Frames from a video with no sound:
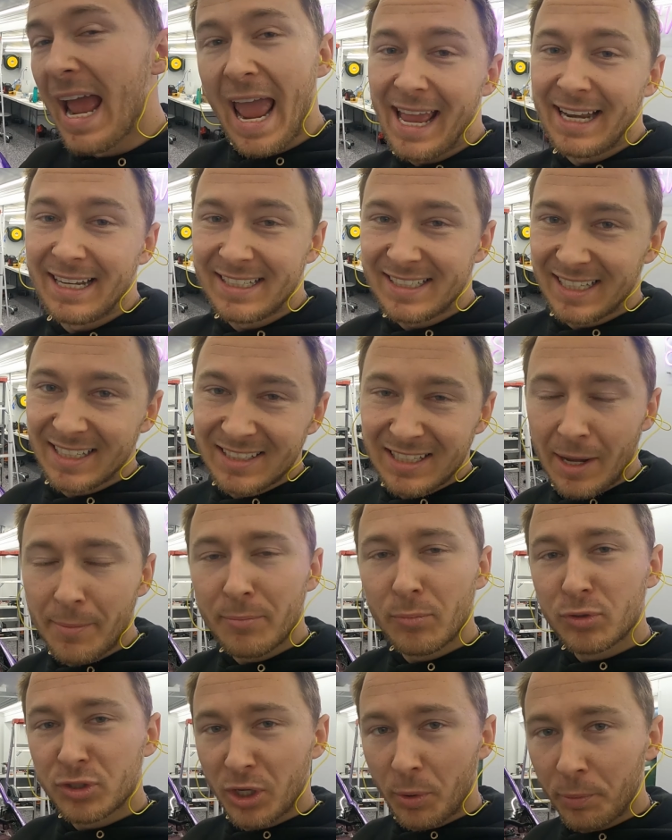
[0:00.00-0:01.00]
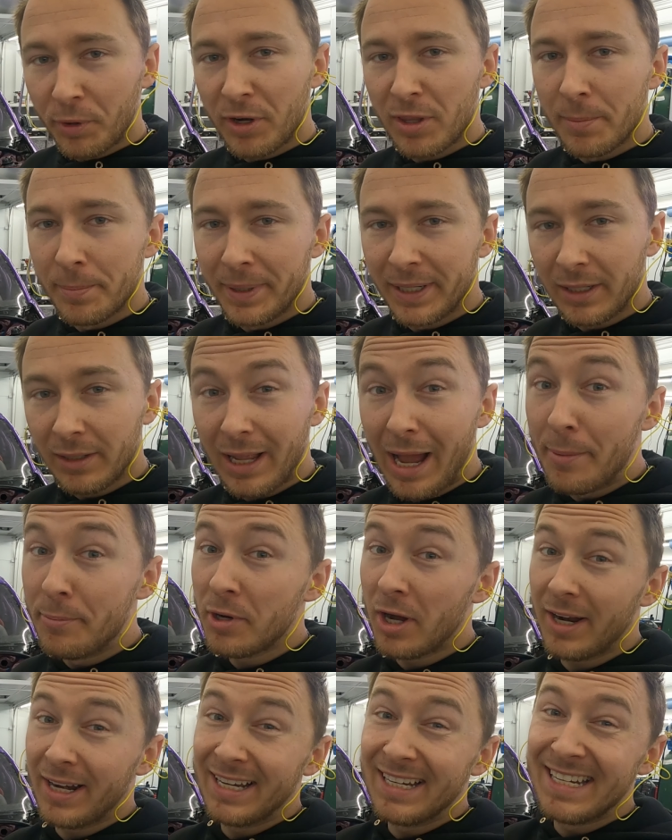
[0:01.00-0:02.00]
And since I'm somewhere in the middle, I'm
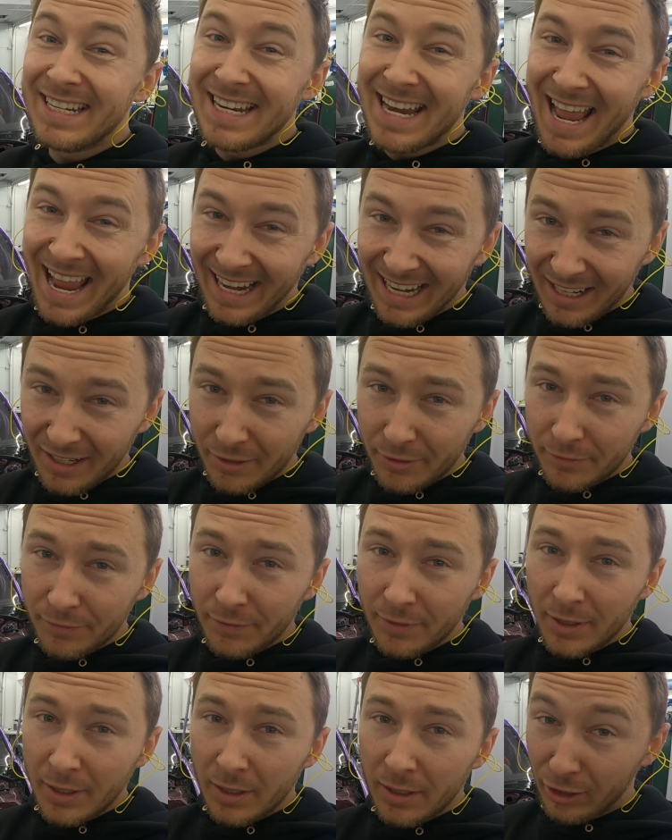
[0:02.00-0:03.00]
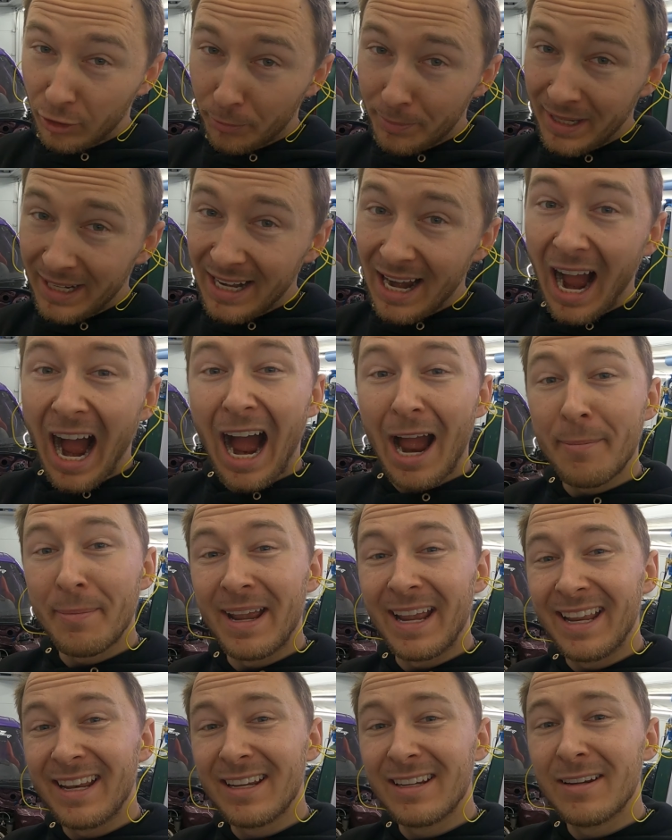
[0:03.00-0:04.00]
not in negative Ackerman,
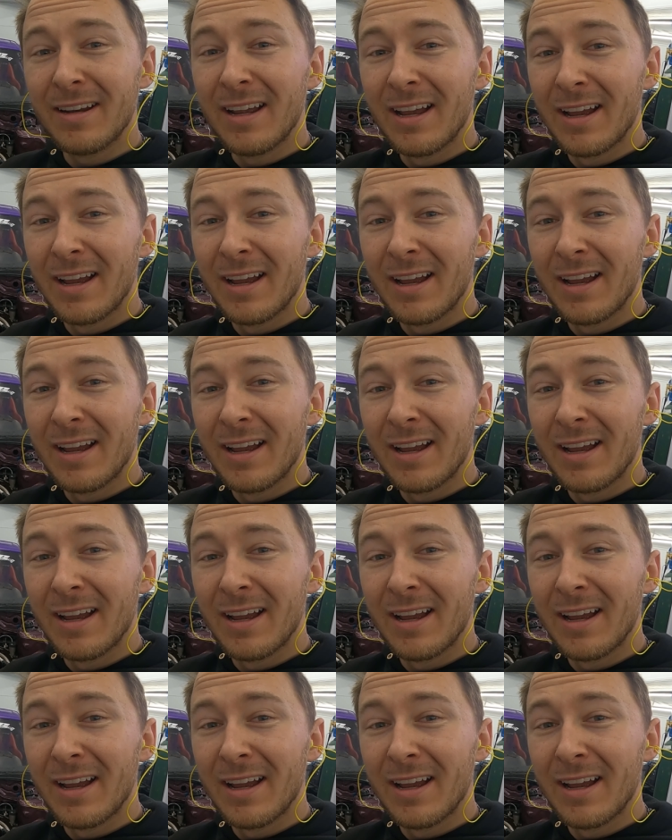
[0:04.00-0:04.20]
I'm in